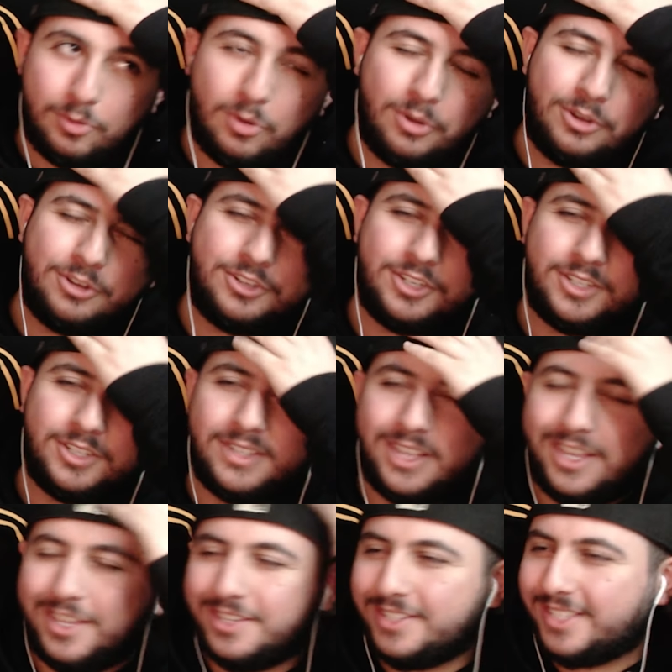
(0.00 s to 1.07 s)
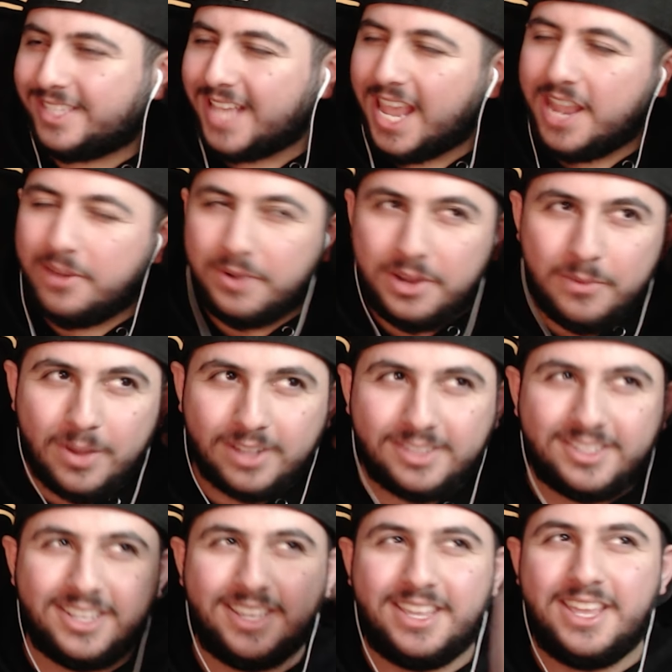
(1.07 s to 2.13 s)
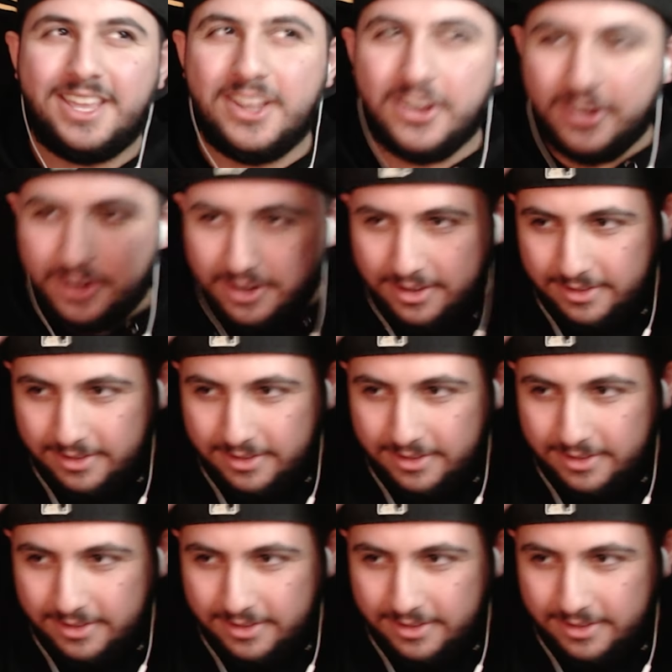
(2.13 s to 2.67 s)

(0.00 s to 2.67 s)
you're just saying what he wants to hear.